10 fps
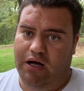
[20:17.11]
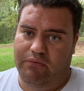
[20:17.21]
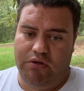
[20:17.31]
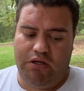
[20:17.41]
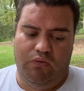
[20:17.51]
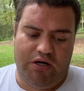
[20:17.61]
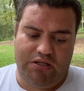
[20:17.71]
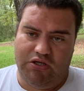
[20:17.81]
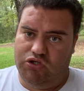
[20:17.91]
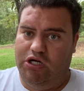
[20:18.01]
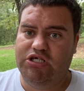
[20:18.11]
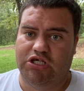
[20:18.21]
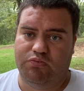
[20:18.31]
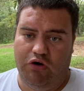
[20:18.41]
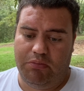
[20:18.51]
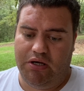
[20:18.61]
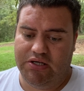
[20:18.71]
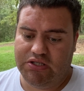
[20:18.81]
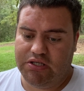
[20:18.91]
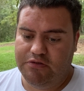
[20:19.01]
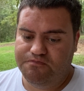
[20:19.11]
I really wanted to address this point because